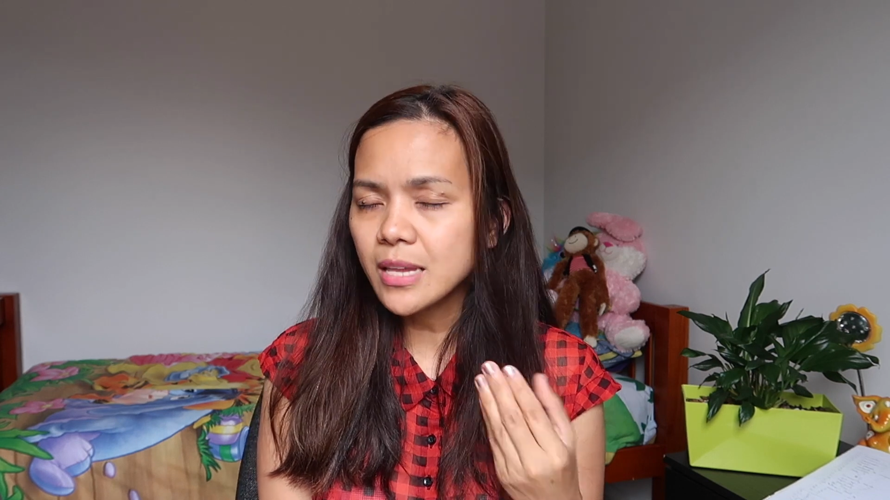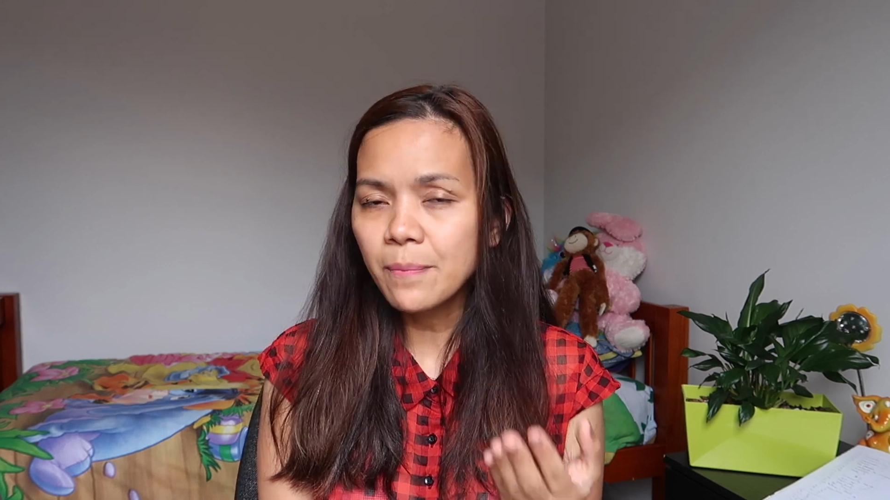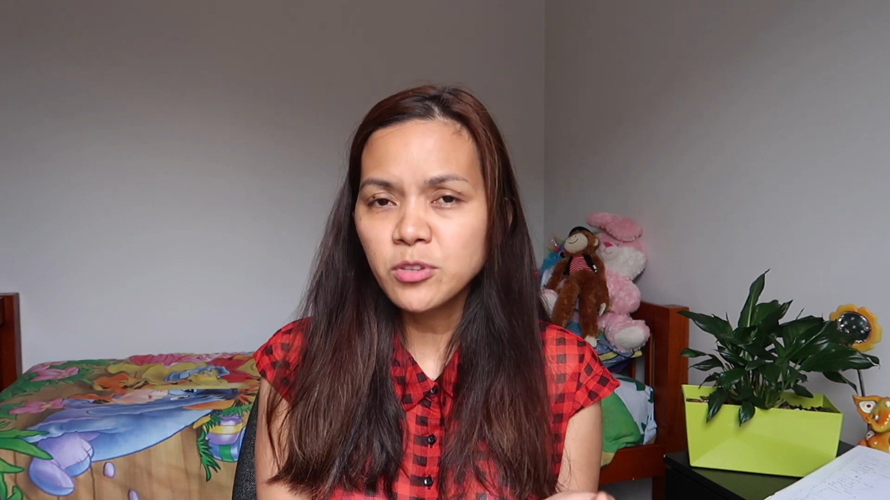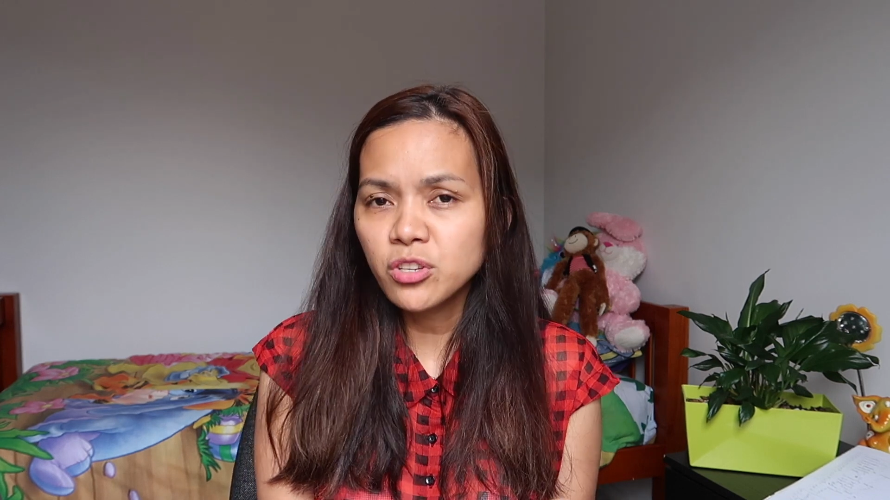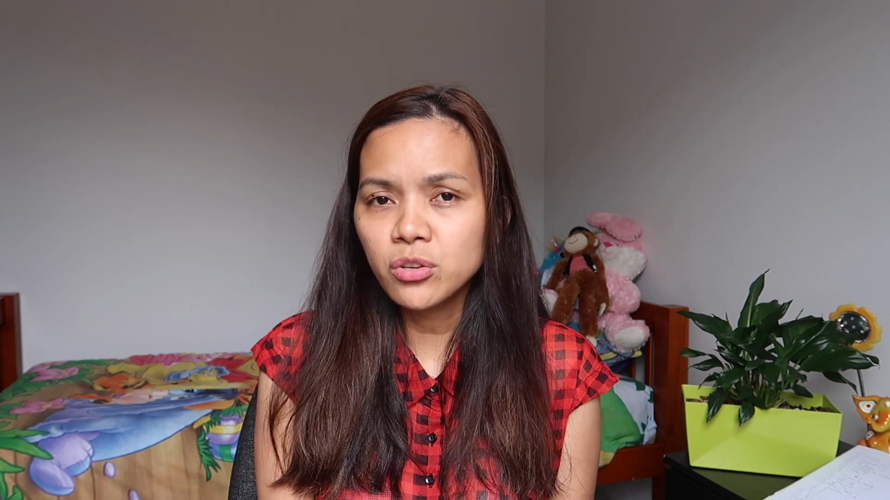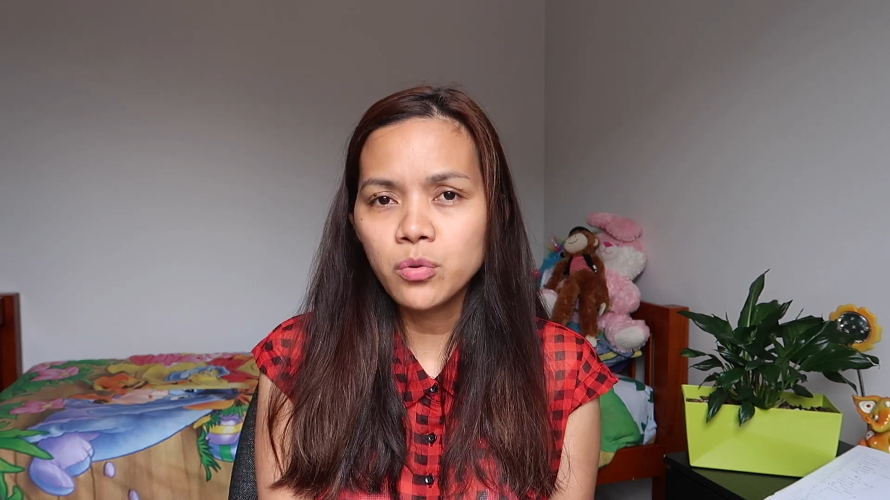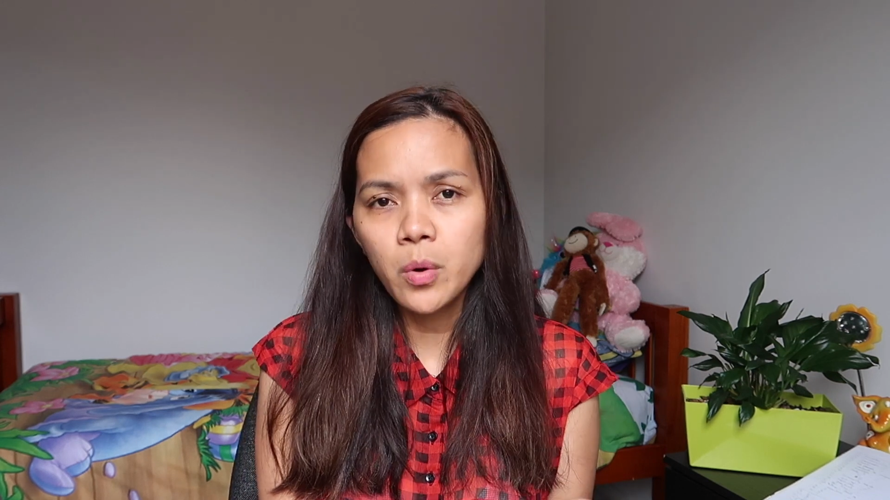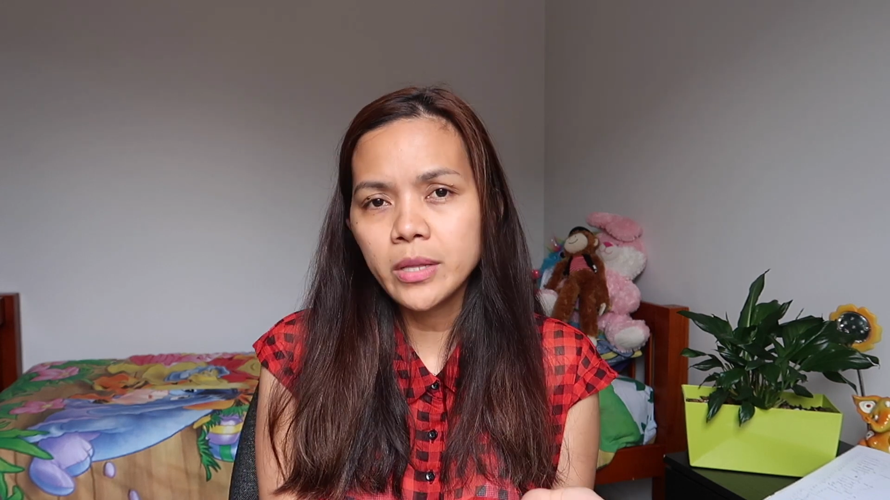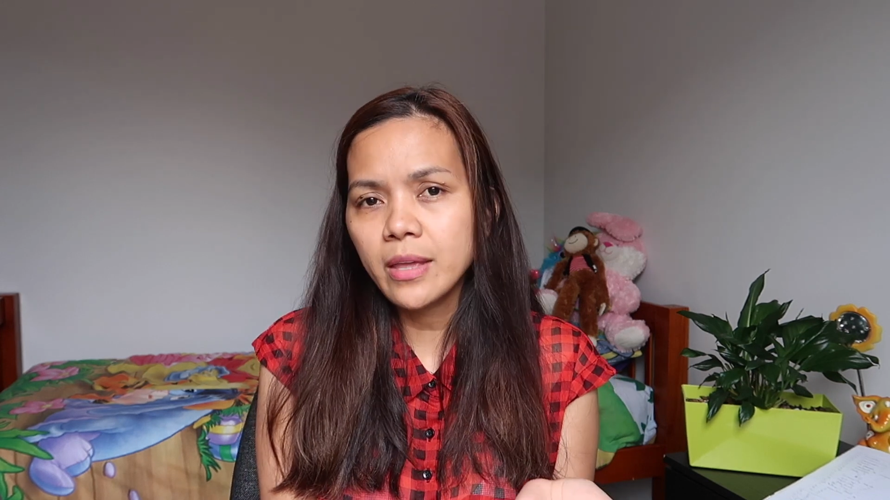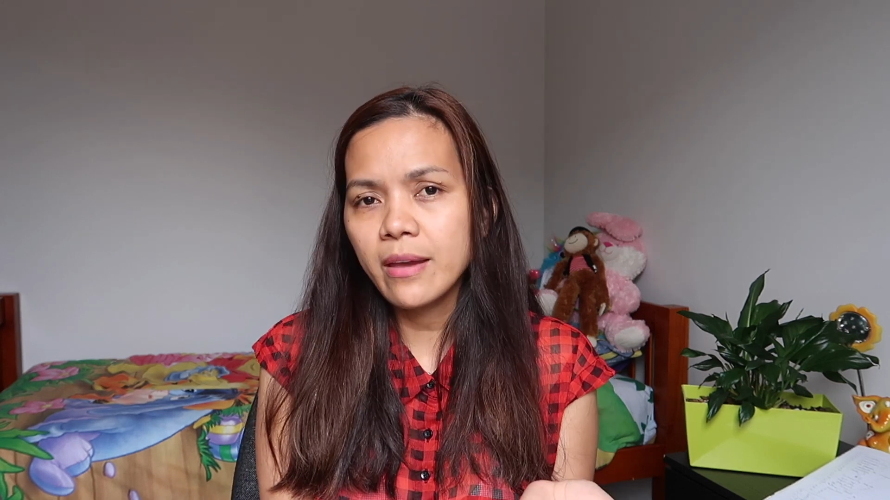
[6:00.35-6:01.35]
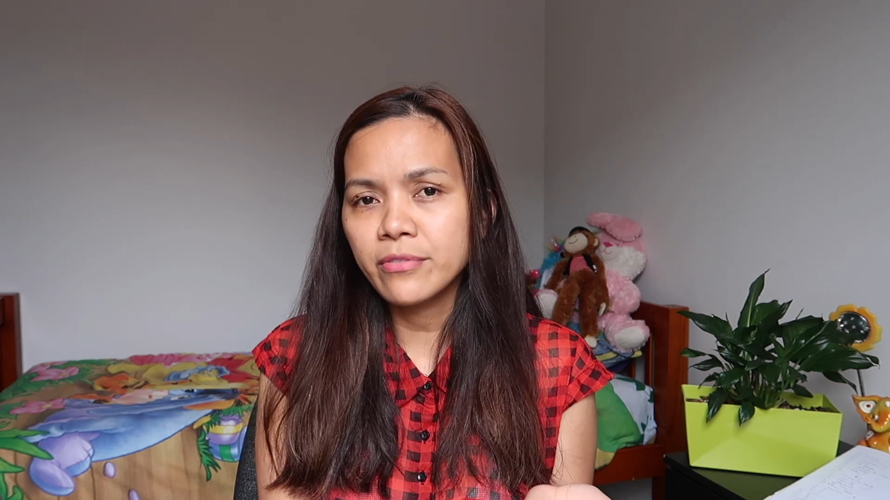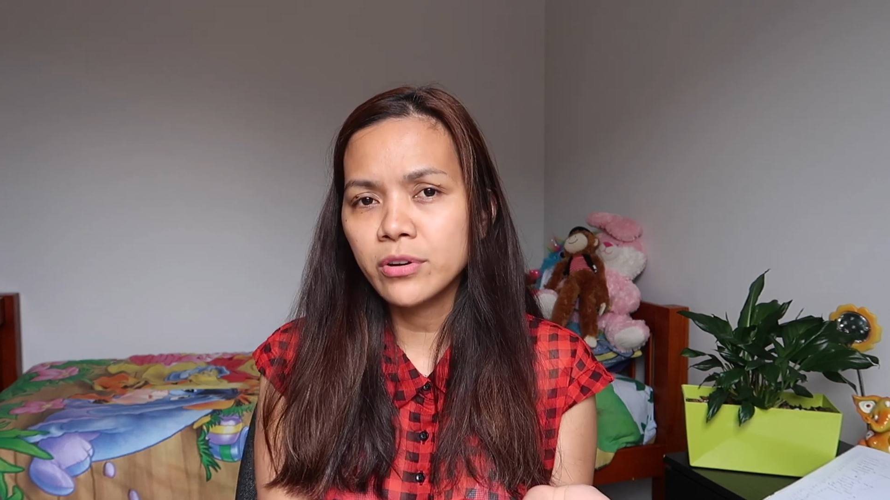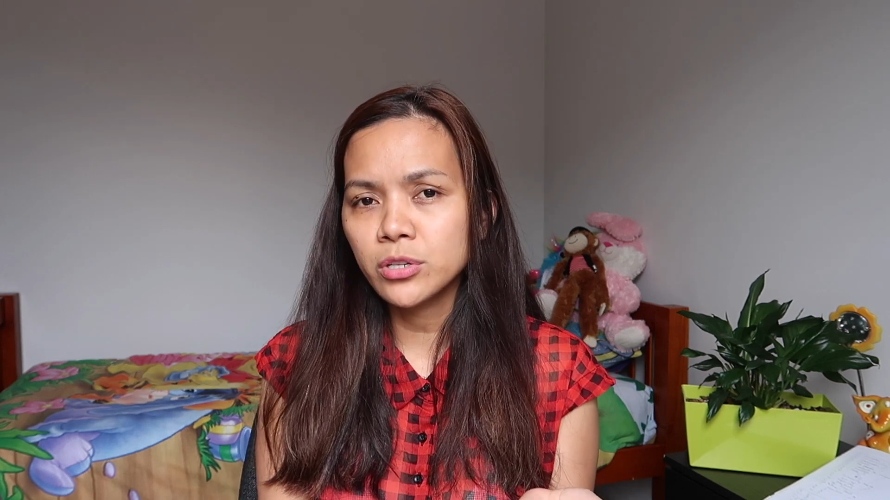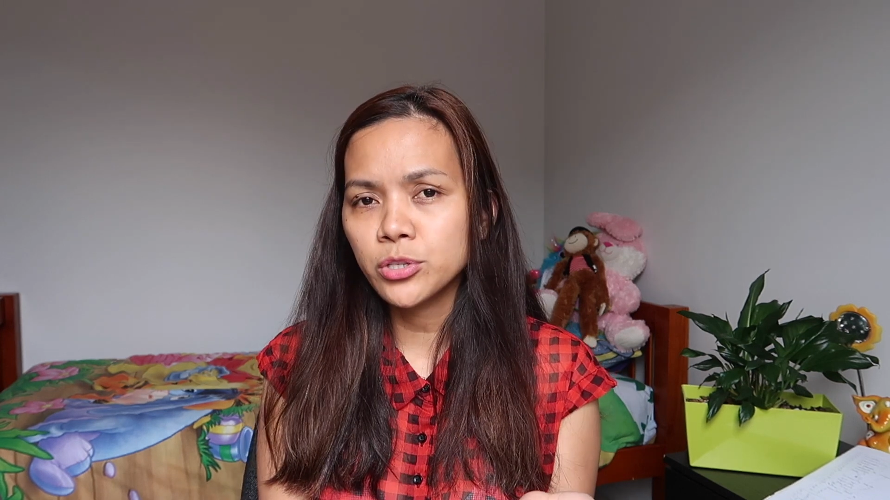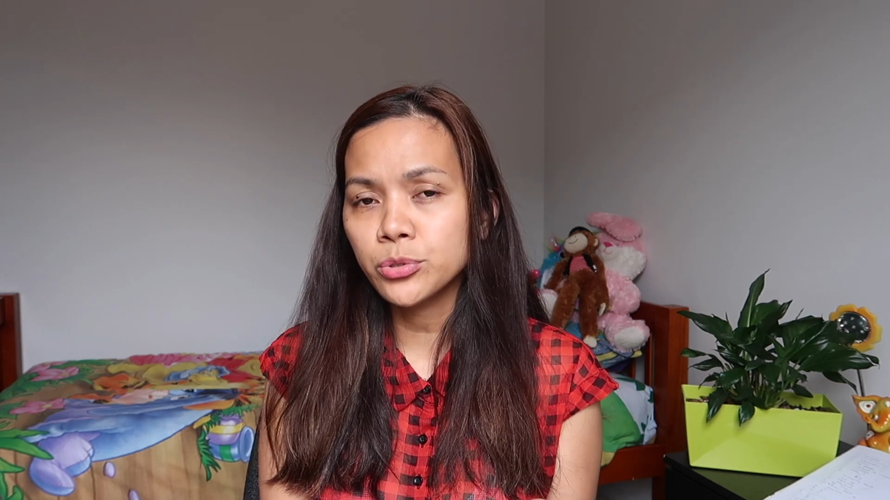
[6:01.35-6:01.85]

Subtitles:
up to you, whatever